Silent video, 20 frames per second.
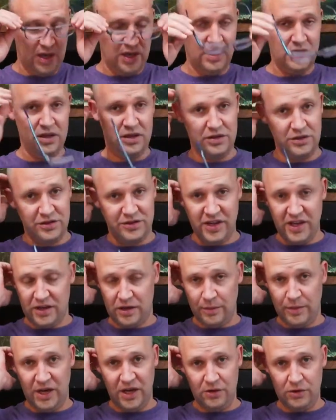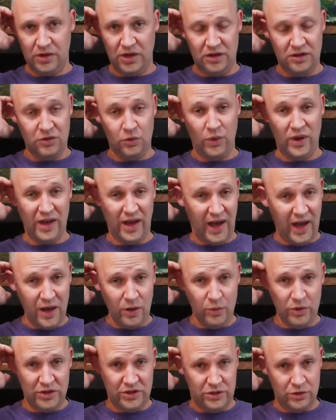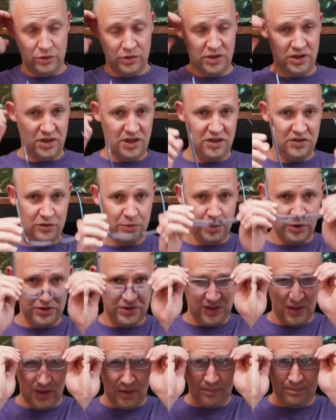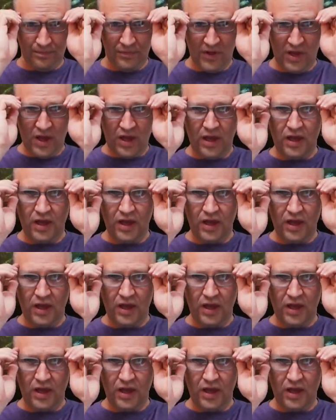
And you take them out, and the way I would do it is put them